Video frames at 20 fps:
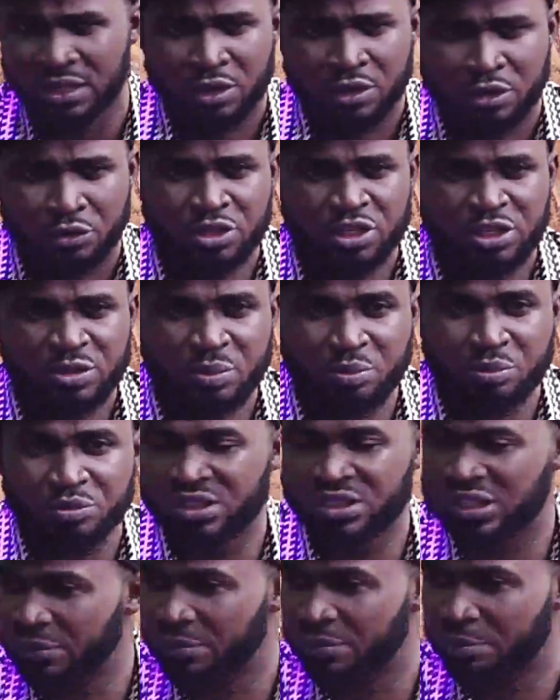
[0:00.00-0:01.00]
You know, these people
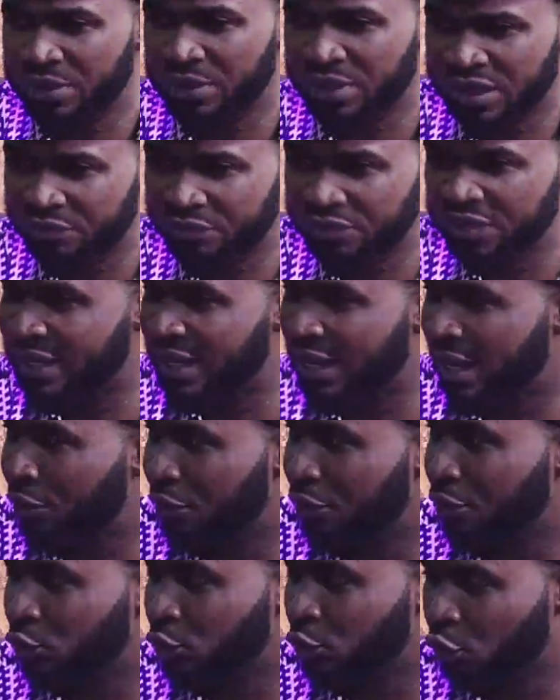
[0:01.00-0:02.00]
sleep, leaving their
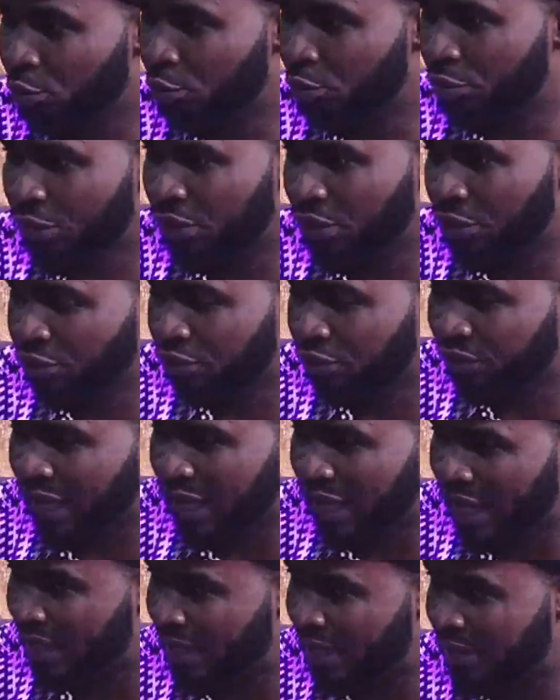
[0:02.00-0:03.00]
doors open because of the
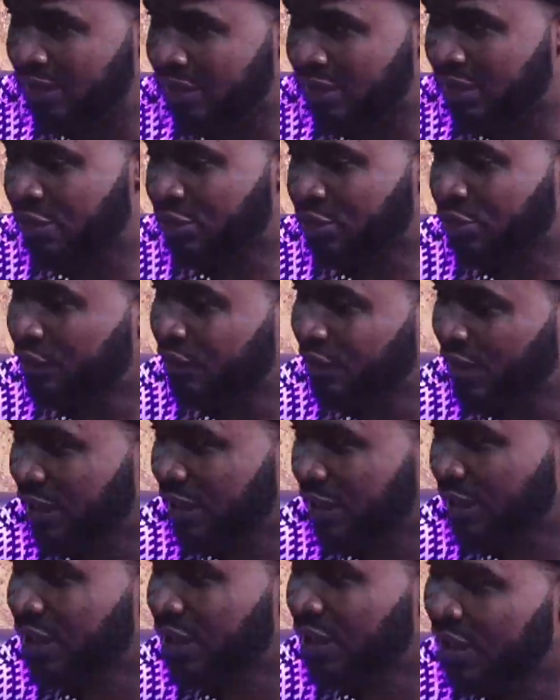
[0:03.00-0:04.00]
harshness of
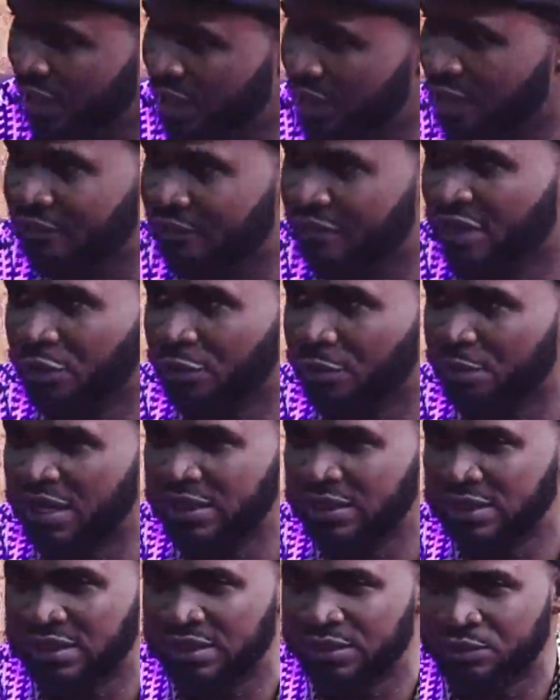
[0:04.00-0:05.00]
the
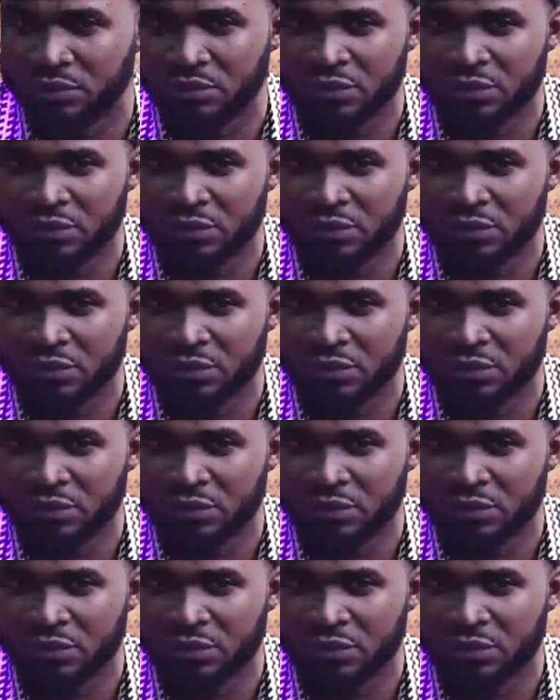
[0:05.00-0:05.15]
environment.